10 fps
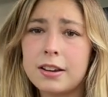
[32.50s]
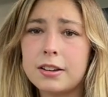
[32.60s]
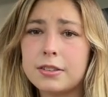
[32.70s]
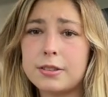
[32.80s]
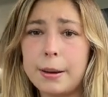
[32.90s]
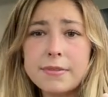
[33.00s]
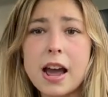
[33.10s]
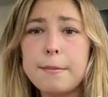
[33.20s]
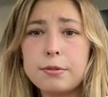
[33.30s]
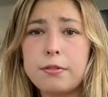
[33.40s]

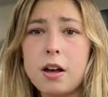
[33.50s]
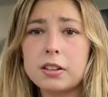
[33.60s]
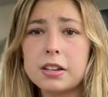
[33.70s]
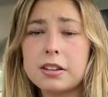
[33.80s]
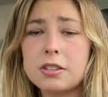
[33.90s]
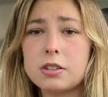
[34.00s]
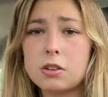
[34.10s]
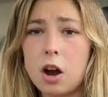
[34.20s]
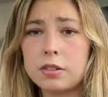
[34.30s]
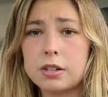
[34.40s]
sometimes vlogging is
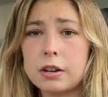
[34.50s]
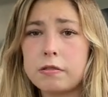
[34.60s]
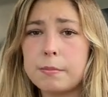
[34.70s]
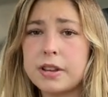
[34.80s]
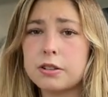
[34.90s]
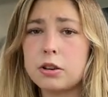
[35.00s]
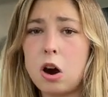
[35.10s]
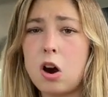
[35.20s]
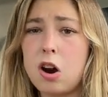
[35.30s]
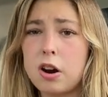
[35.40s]
exhausting for me. It's
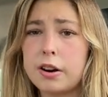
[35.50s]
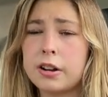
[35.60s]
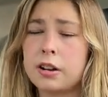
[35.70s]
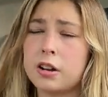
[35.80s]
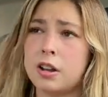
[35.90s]
hard.